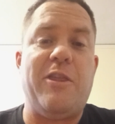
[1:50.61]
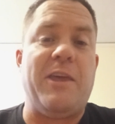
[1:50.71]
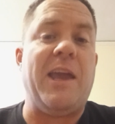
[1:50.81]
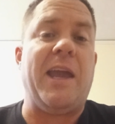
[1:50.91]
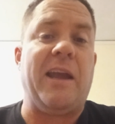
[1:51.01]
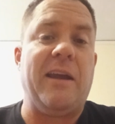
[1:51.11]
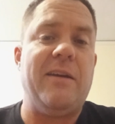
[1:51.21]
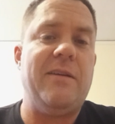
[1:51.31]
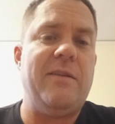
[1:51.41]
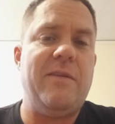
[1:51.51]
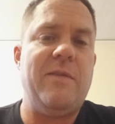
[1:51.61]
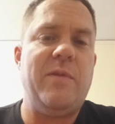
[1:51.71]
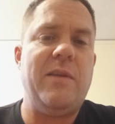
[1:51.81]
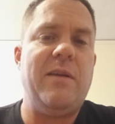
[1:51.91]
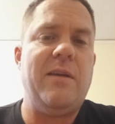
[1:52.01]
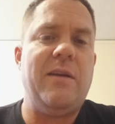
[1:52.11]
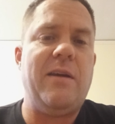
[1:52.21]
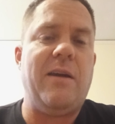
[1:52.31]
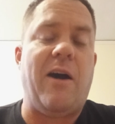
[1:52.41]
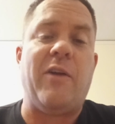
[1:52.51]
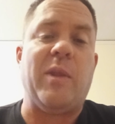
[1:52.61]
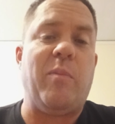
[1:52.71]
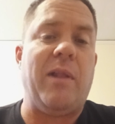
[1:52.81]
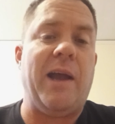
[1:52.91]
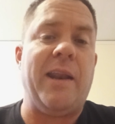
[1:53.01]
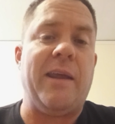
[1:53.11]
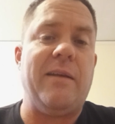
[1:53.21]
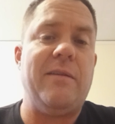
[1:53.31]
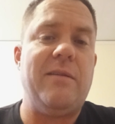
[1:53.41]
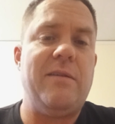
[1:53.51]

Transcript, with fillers: thing on the planet